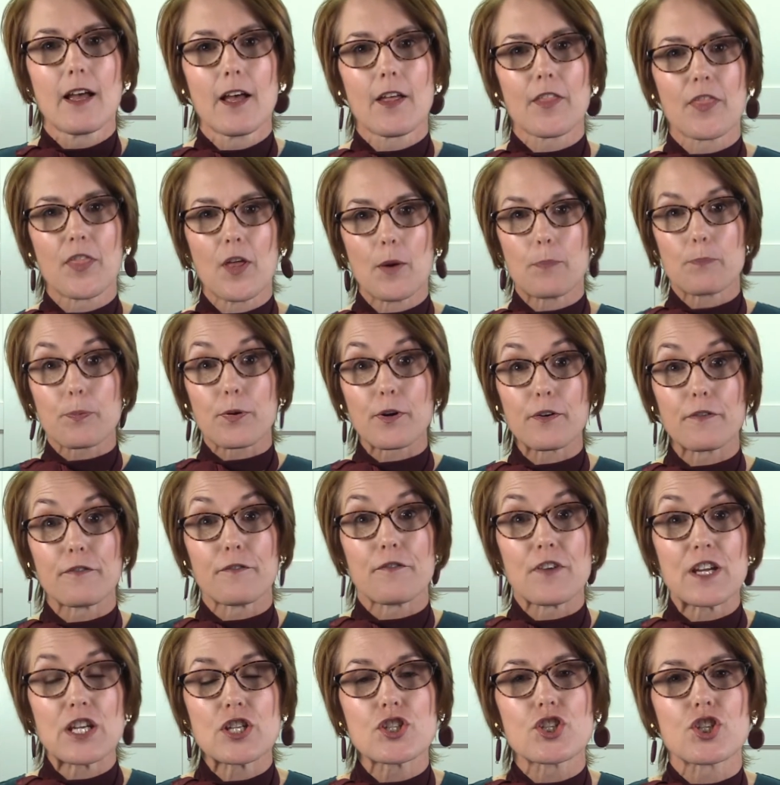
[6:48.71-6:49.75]
the
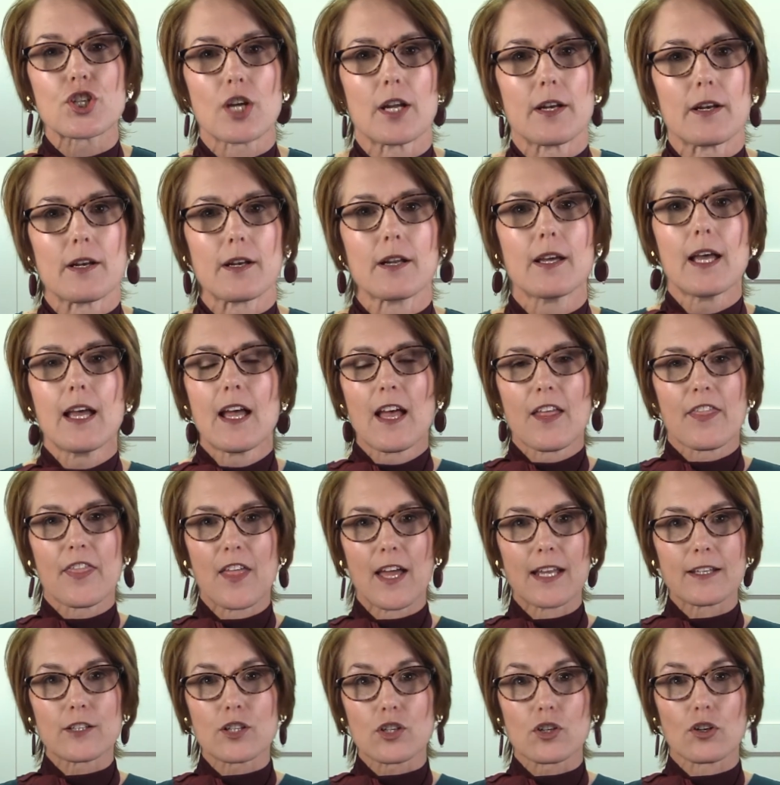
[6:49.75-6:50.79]
provision
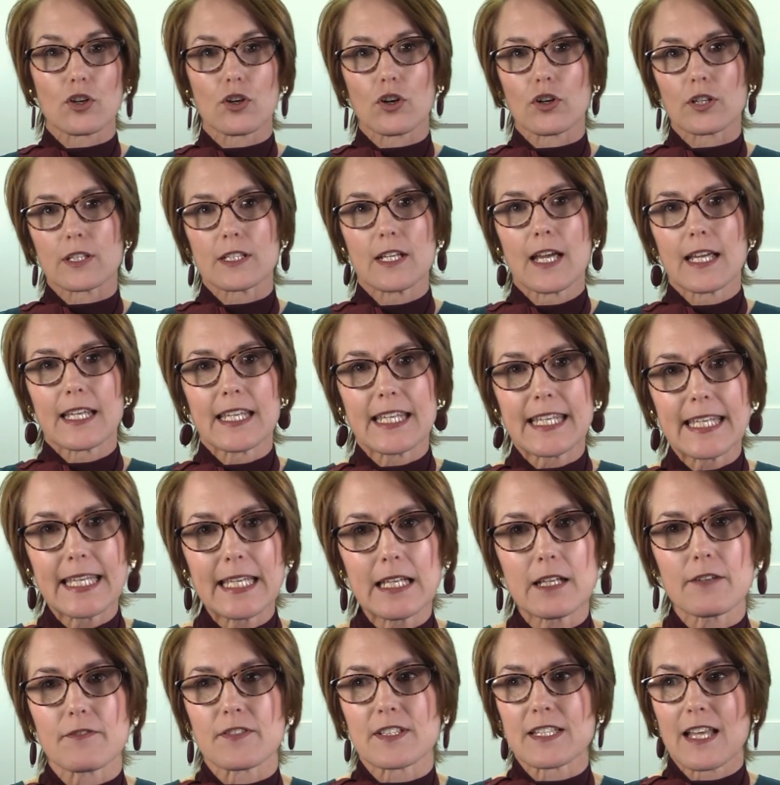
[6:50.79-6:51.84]
that God
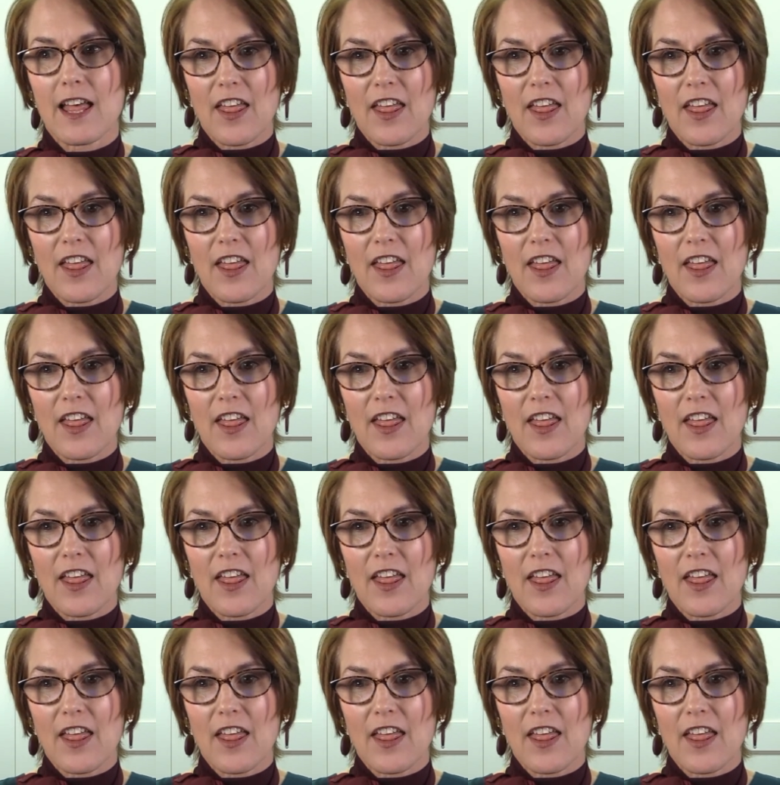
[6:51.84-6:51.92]
gives?